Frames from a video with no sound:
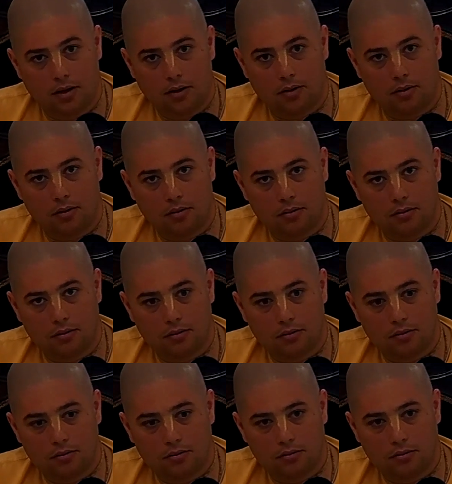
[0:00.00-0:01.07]
know,
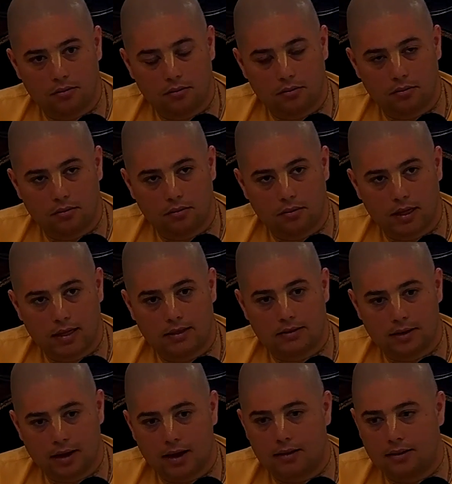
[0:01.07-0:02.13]
it
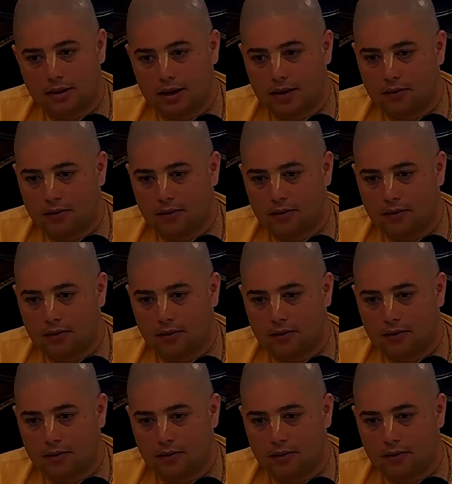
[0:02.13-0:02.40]
is not that